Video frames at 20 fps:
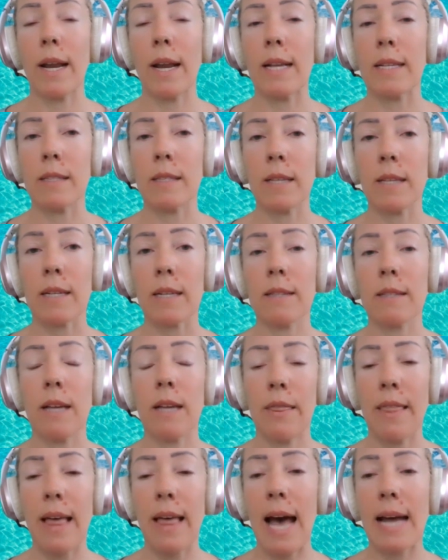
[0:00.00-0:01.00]
6.
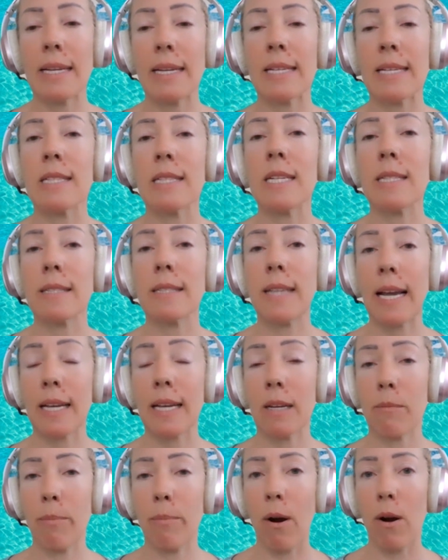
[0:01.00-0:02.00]
That is the
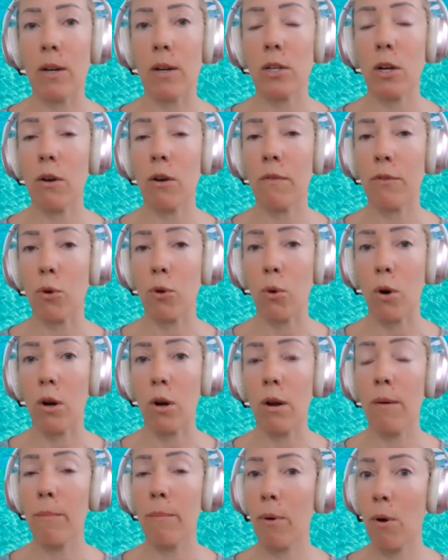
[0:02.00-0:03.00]
second part of your
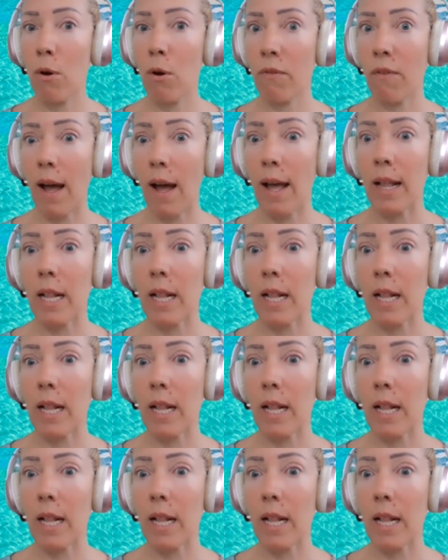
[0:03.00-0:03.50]
profile.